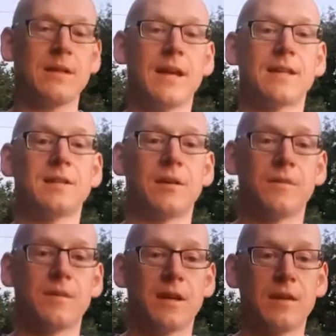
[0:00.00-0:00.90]
yeah, so
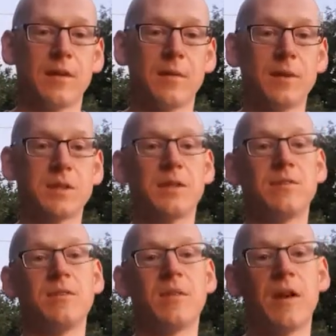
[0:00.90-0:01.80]
thank you very much. If
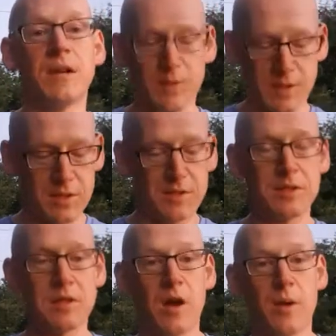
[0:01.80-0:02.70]
you've got any questions,
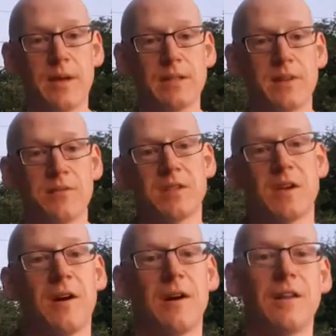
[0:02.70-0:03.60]
as always, give us a
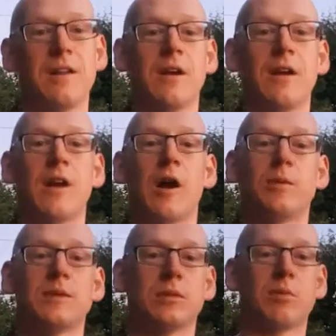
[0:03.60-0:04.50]
call,
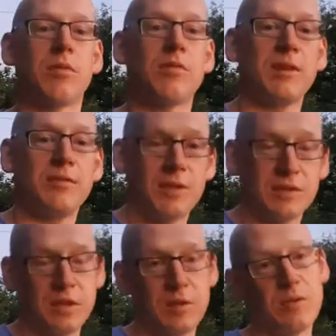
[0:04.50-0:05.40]
0161
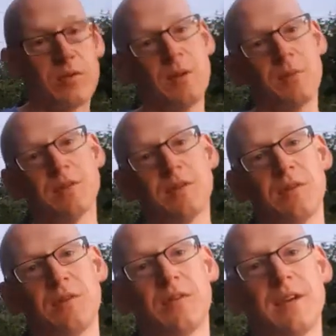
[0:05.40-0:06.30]
342
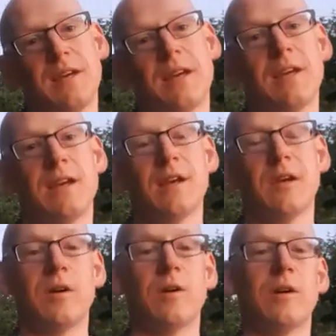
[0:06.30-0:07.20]
3123,
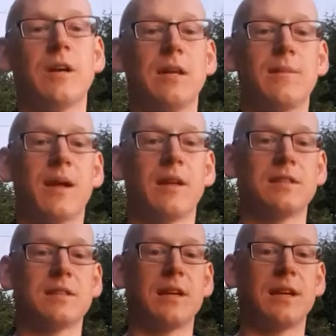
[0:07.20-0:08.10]
or email
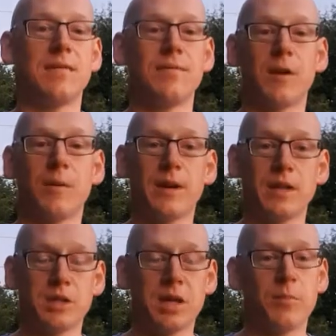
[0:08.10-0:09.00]
us at
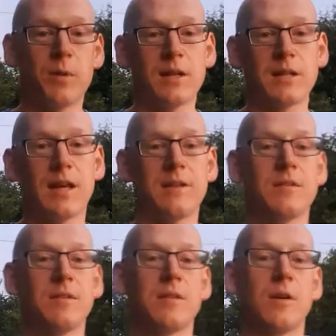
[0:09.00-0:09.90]

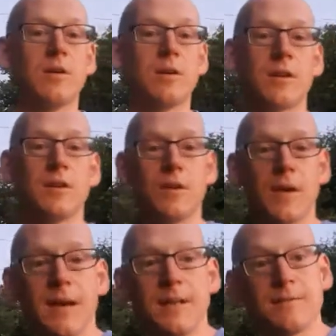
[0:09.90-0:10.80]

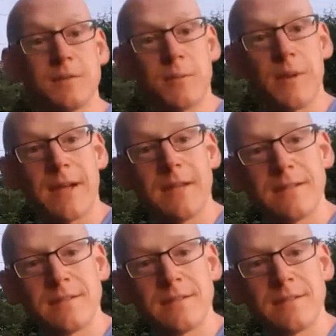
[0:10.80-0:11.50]
info@gmwildlife.org.uk. Goodbye.